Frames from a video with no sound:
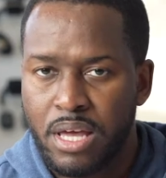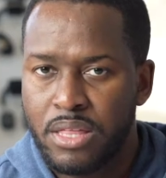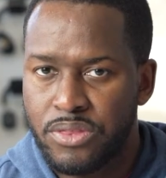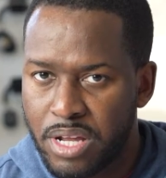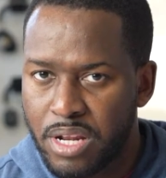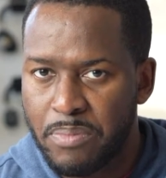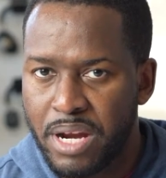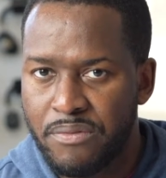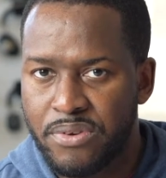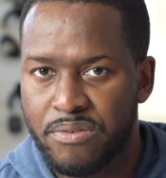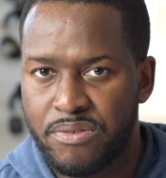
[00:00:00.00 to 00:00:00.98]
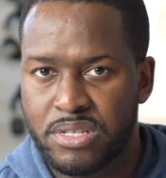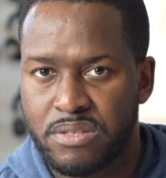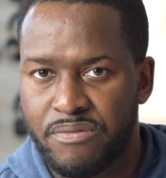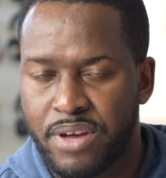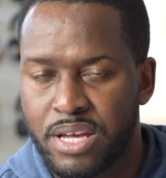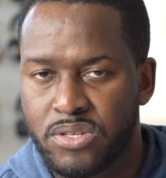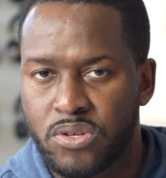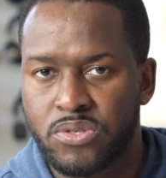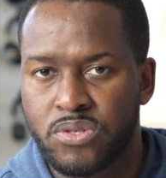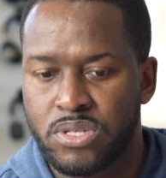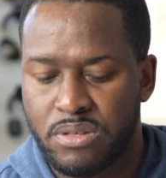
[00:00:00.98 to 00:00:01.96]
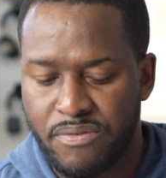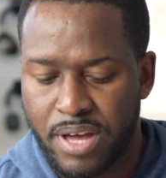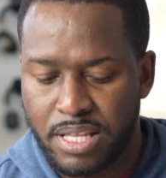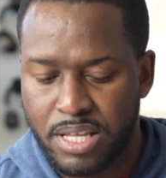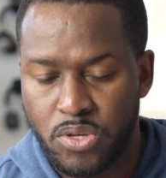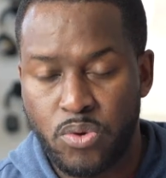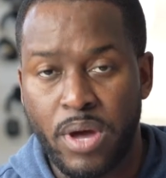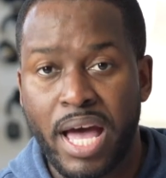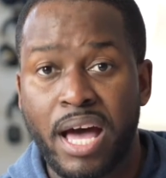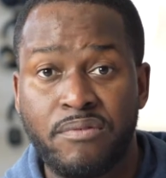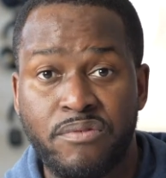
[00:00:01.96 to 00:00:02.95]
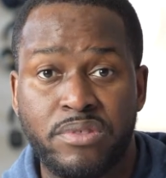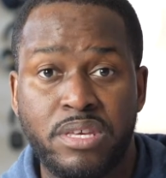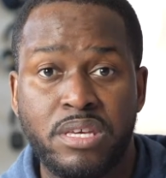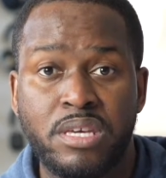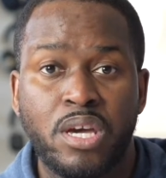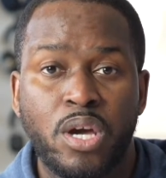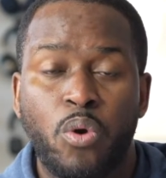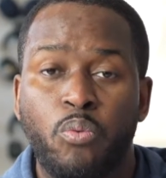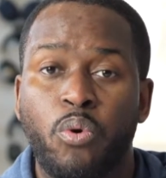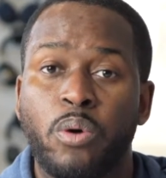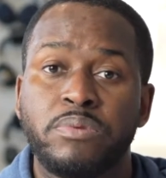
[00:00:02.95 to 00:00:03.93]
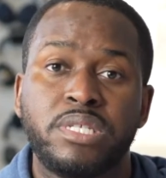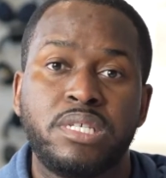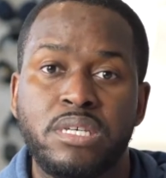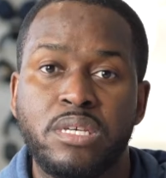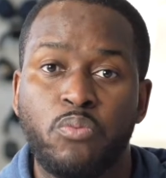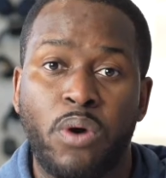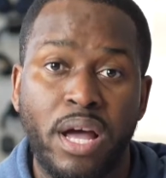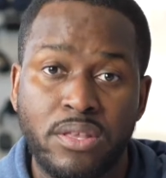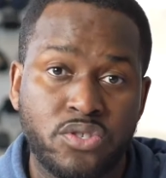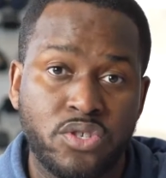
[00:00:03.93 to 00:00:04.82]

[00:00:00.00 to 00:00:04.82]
The other benefit of this device also is the fact that you have the Warp T wireless